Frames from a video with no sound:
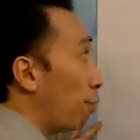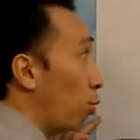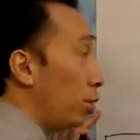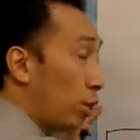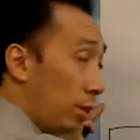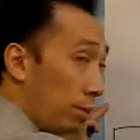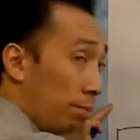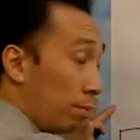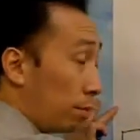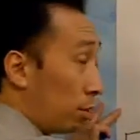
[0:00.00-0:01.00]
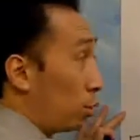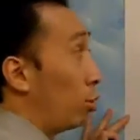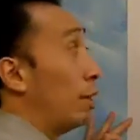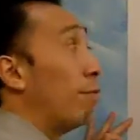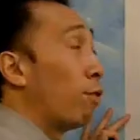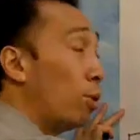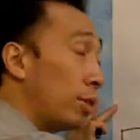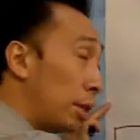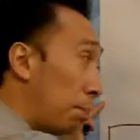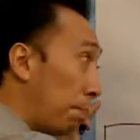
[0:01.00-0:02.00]
influence, you're
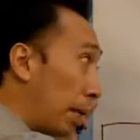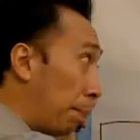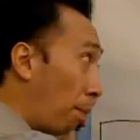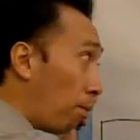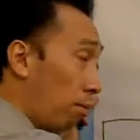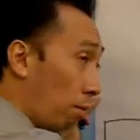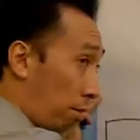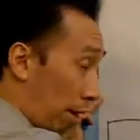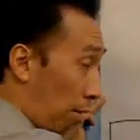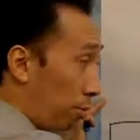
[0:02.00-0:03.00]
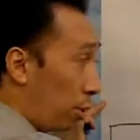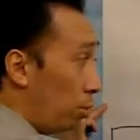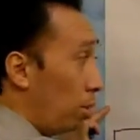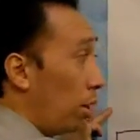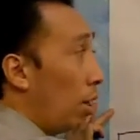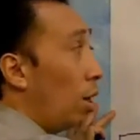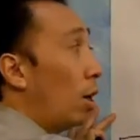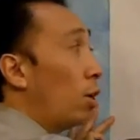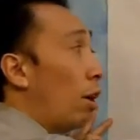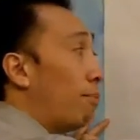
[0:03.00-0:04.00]
influencing people around you.
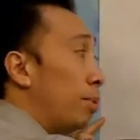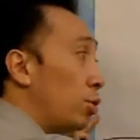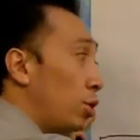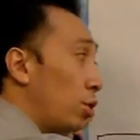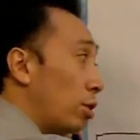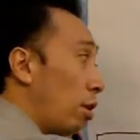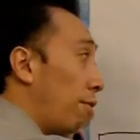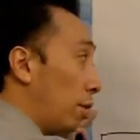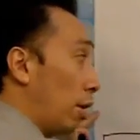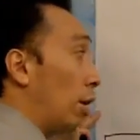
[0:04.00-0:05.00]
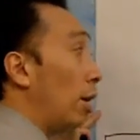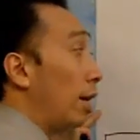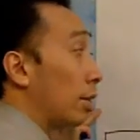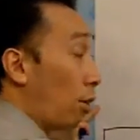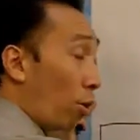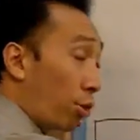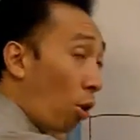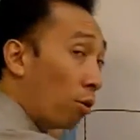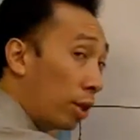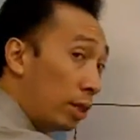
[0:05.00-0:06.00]
You have positioned yourself as an
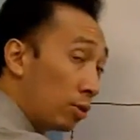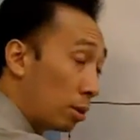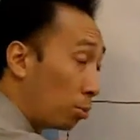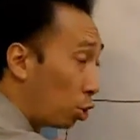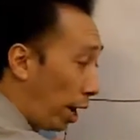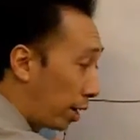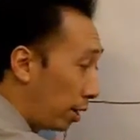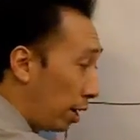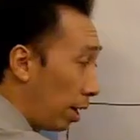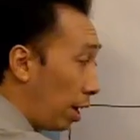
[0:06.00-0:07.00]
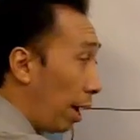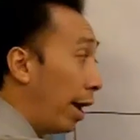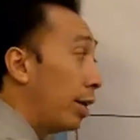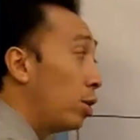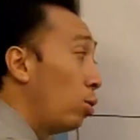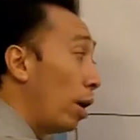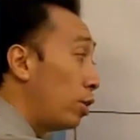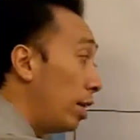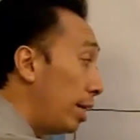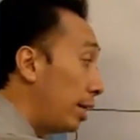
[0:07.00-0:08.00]
authority in a subject, and you
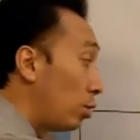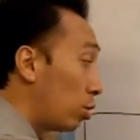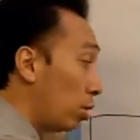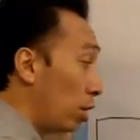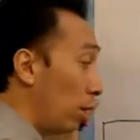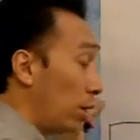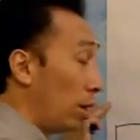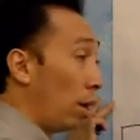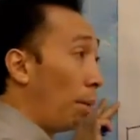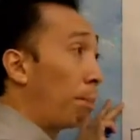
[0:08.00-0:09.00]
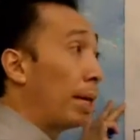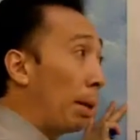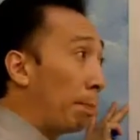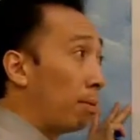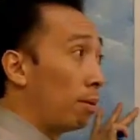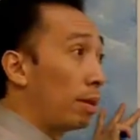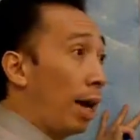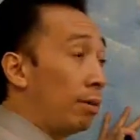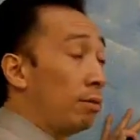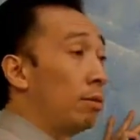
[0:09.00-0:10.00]
actually lead people
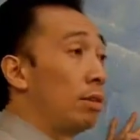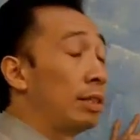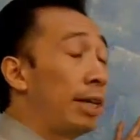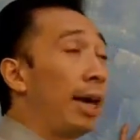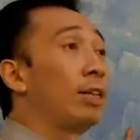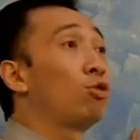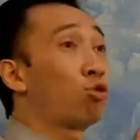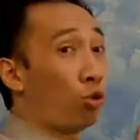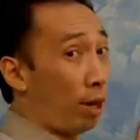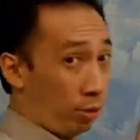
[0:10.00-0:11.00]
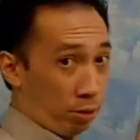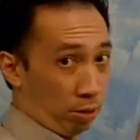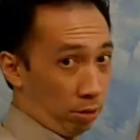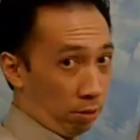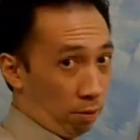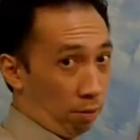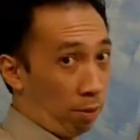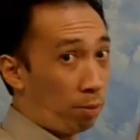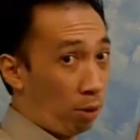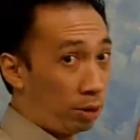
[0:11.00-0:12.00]
that gain trust
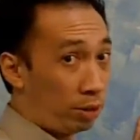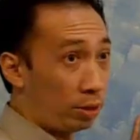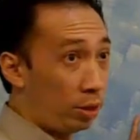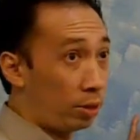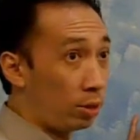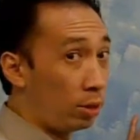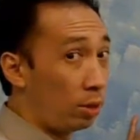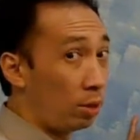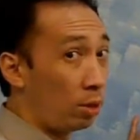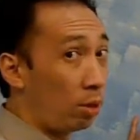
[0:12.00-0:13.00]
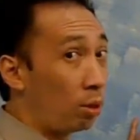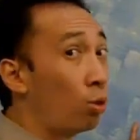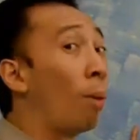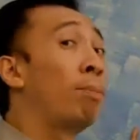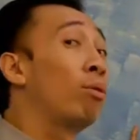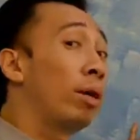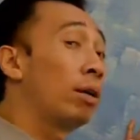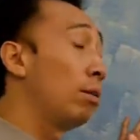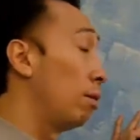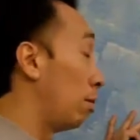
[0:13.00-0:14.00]
from your audiences. You're
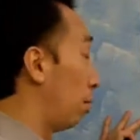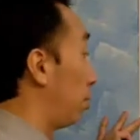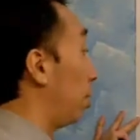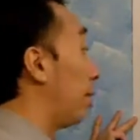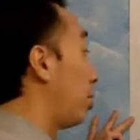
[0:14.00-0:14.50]
building the